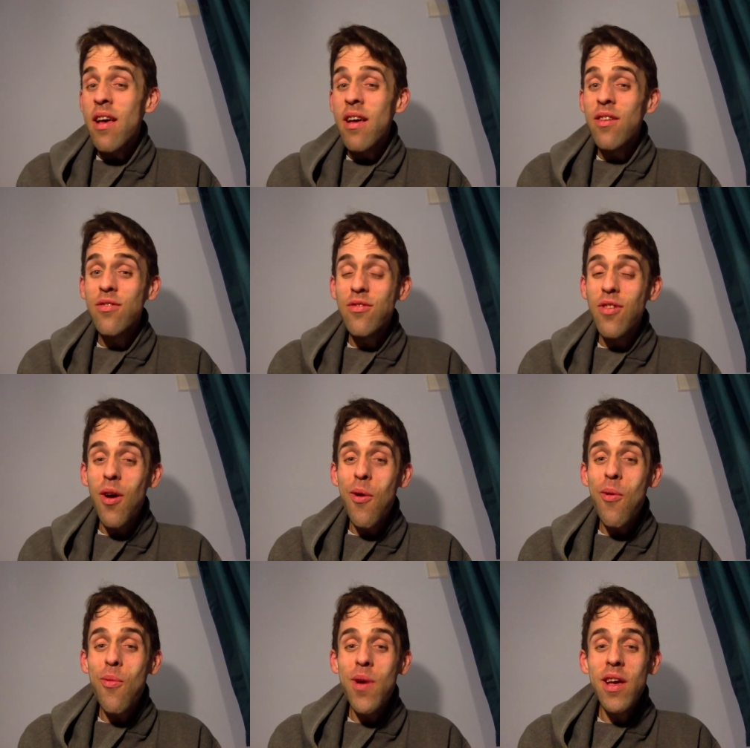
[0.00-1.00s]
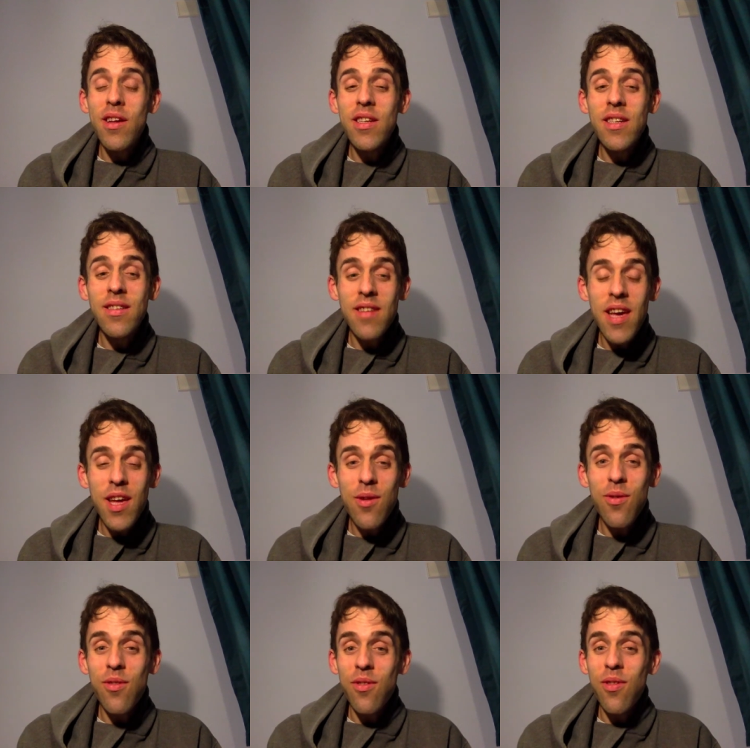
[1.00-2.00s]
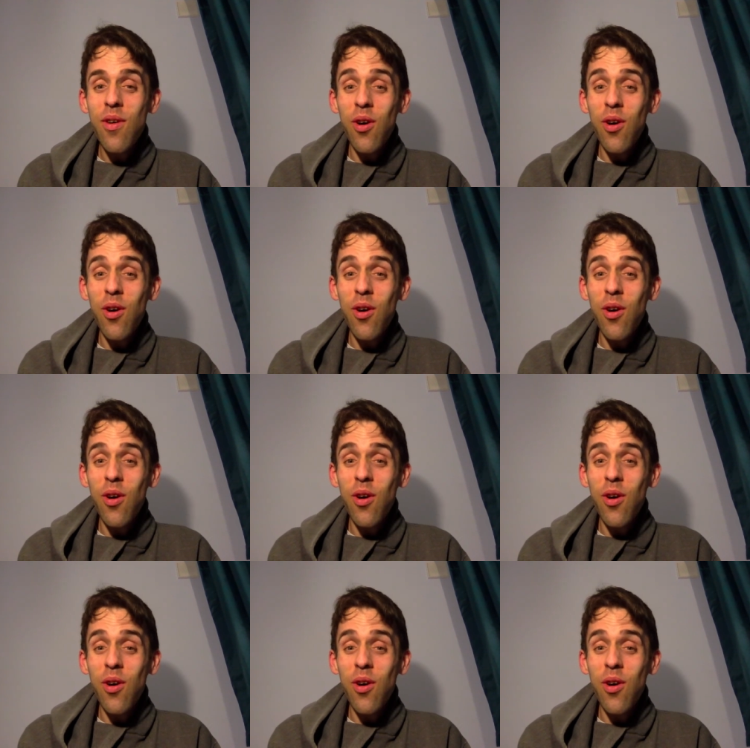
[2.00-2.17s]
so we're going to take you to the